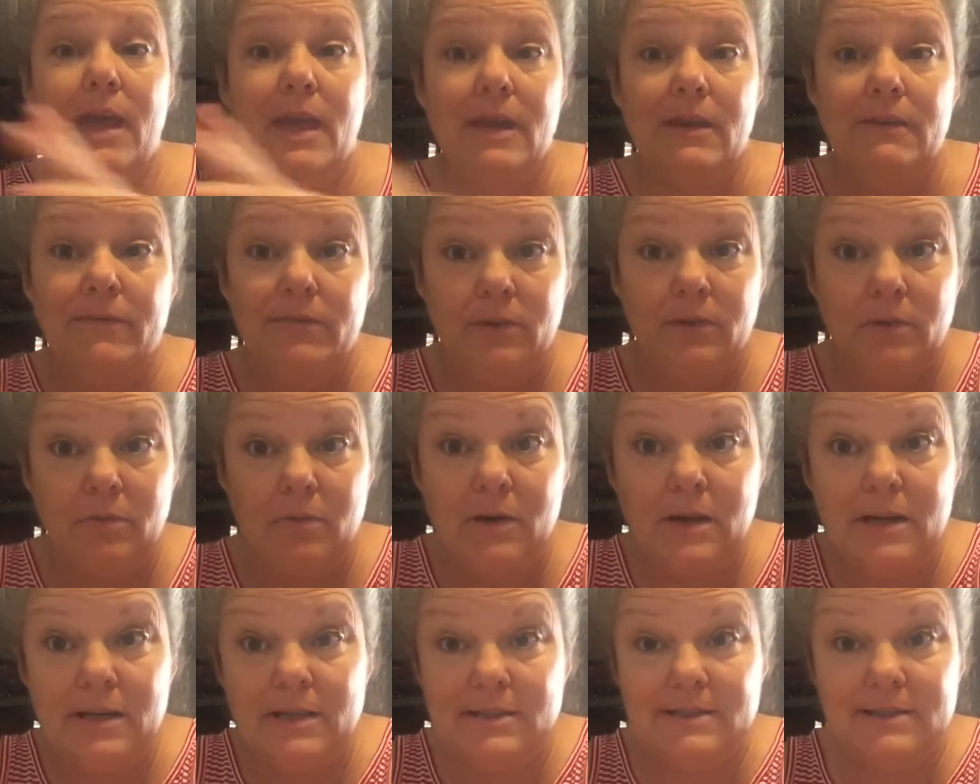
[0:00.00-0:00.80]
And if you
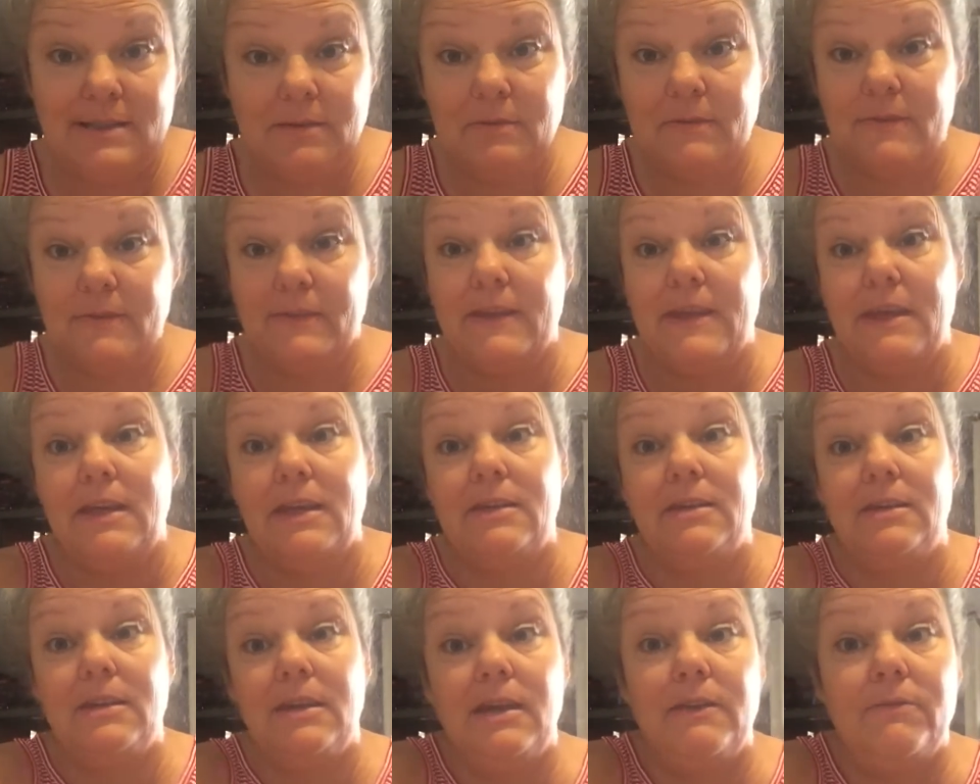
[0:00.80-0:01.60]
want to see what the
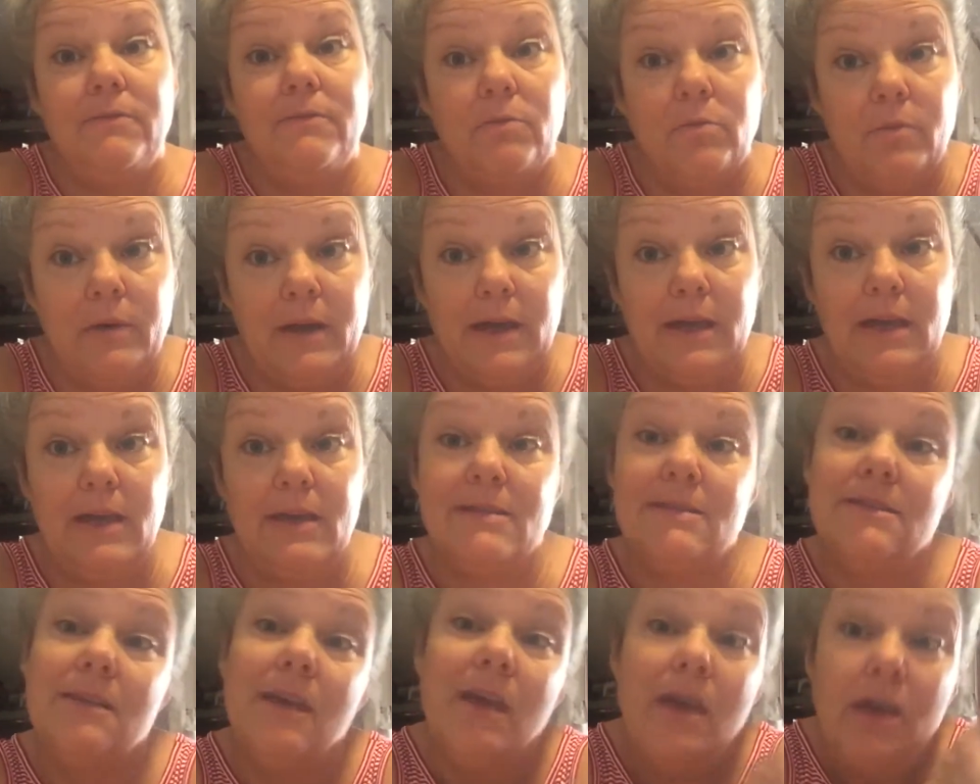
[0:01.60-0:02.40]
hidden giveaway
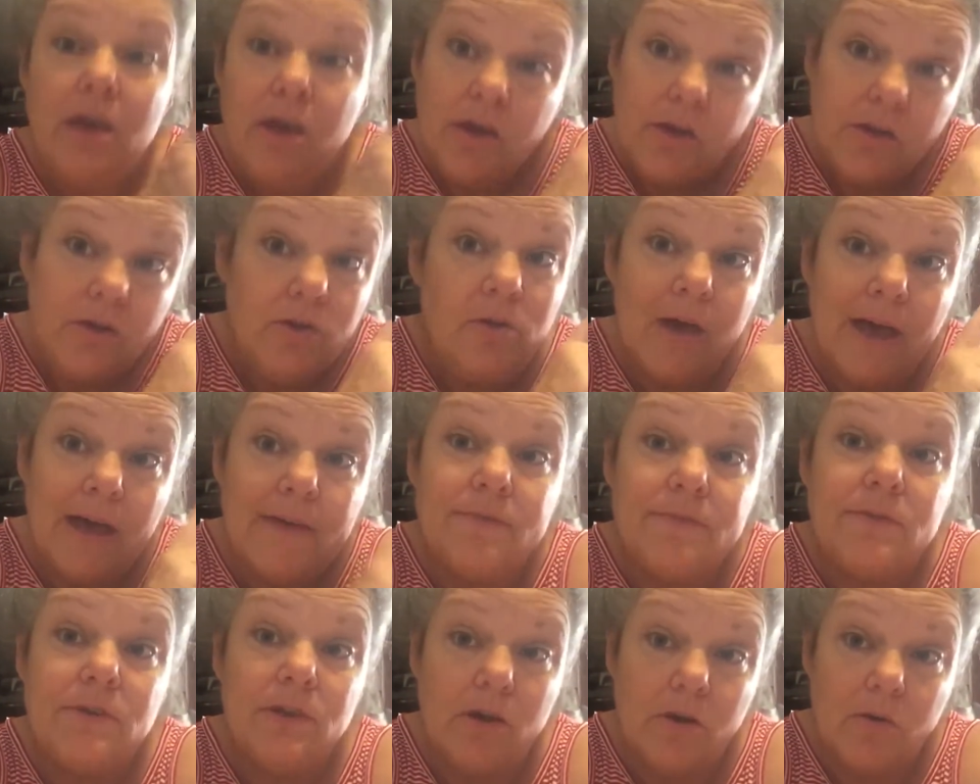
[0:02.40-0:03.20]
is, you
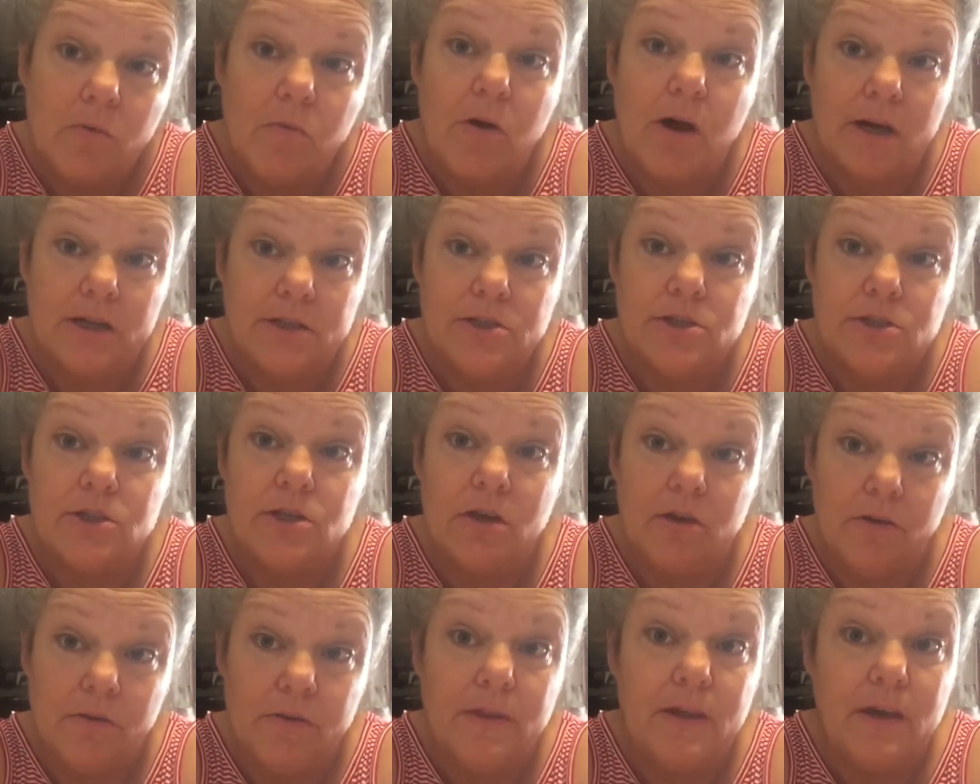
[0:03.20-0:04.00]
have to go watch
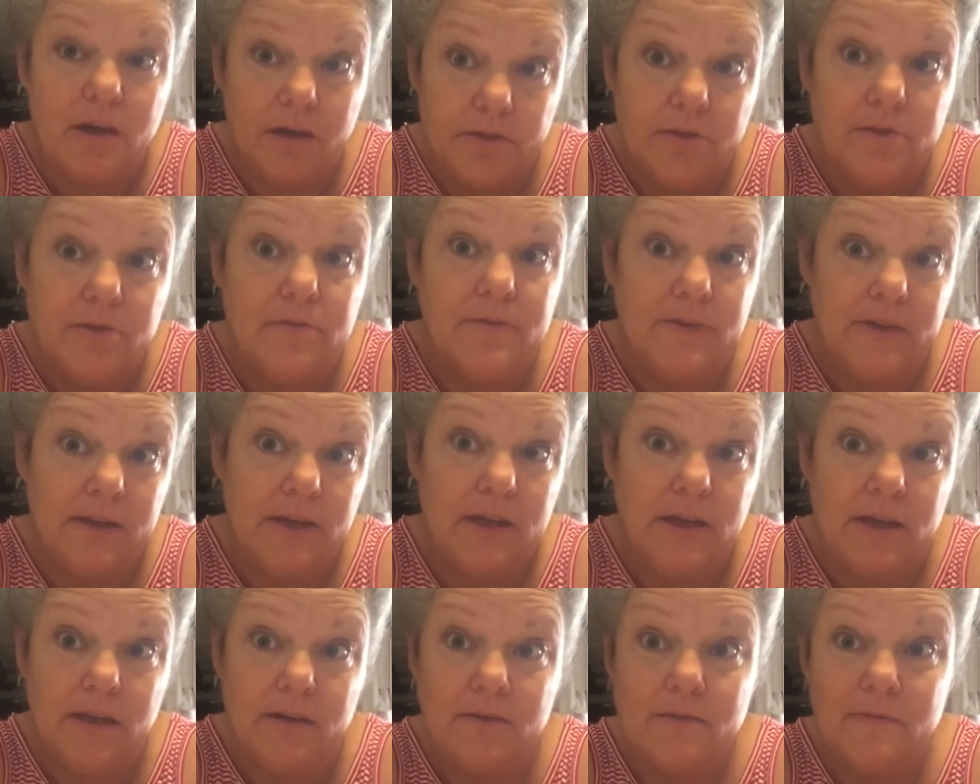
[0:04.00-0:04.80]
on the other
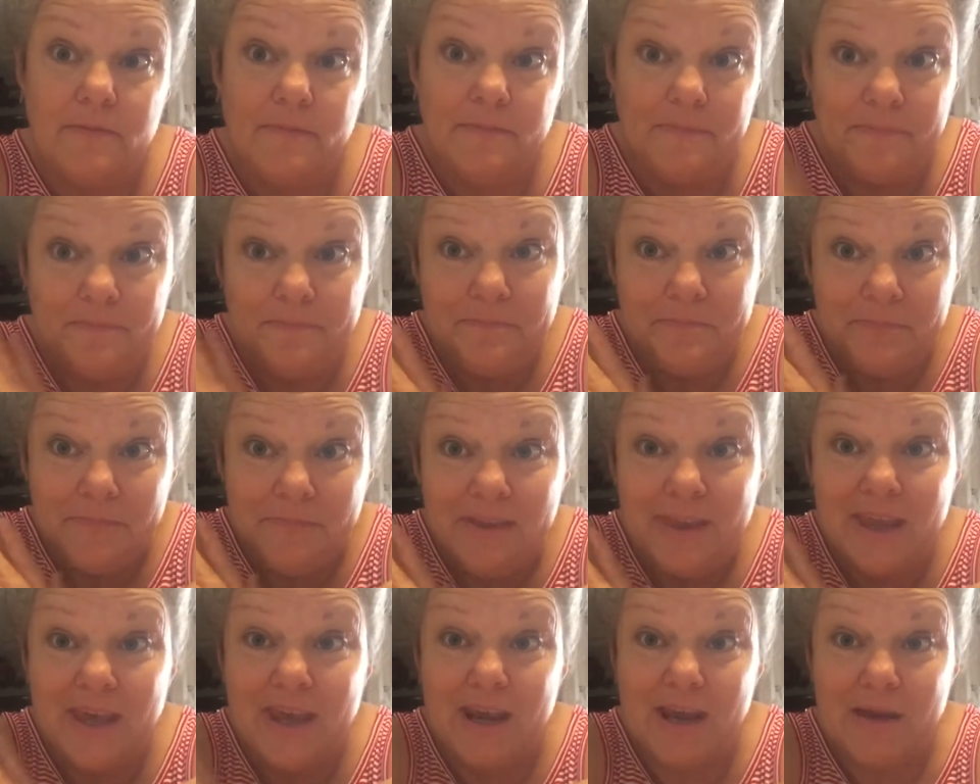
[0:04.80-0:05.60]
video
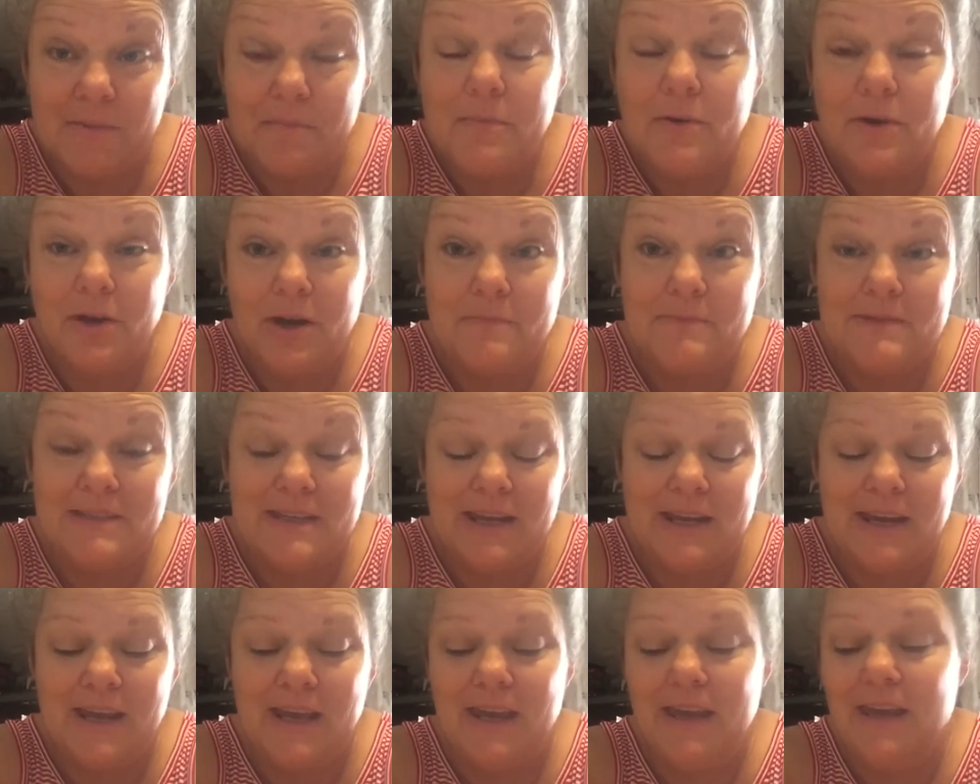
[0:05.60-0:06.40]
that I put up
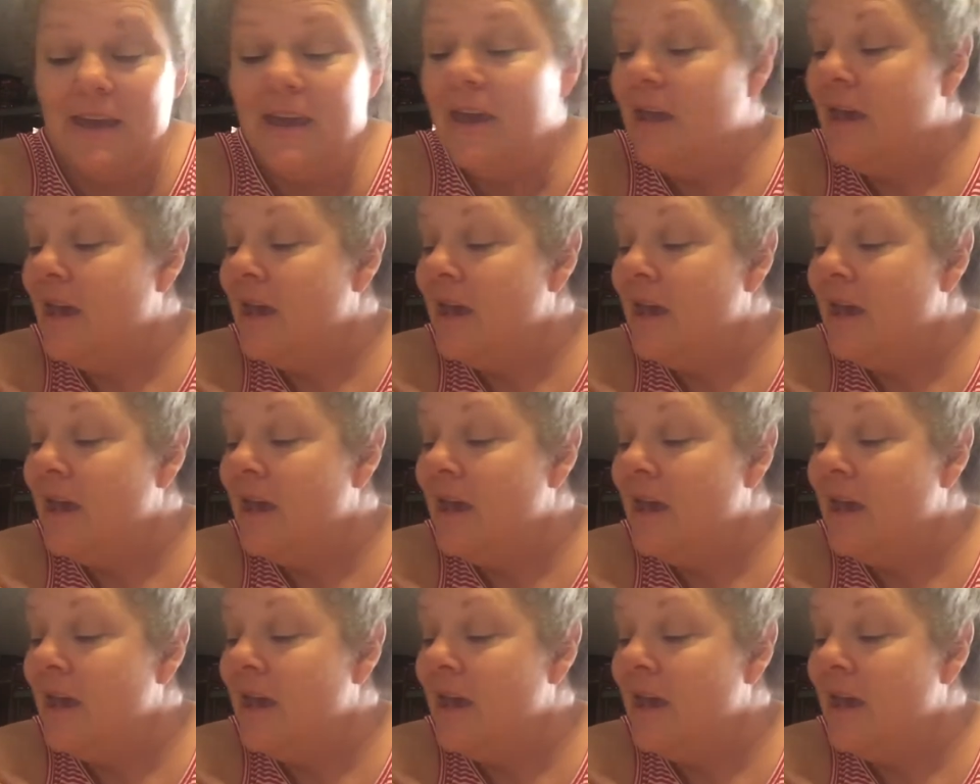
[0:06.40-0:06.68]
today.